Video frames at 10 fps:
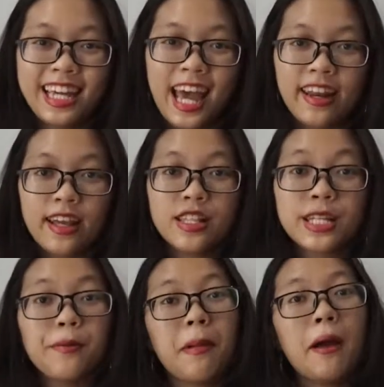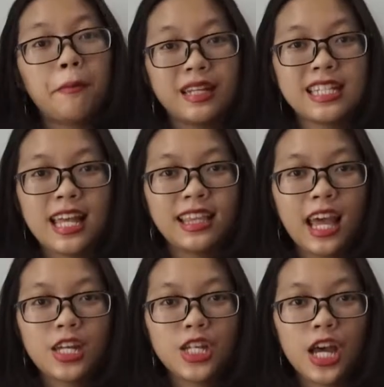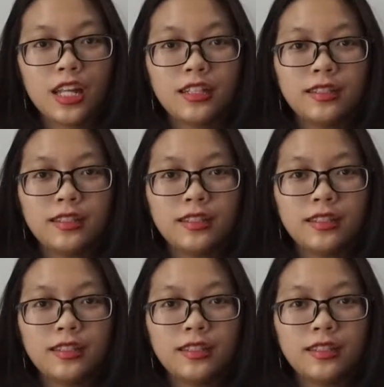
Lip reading: get into my presentation.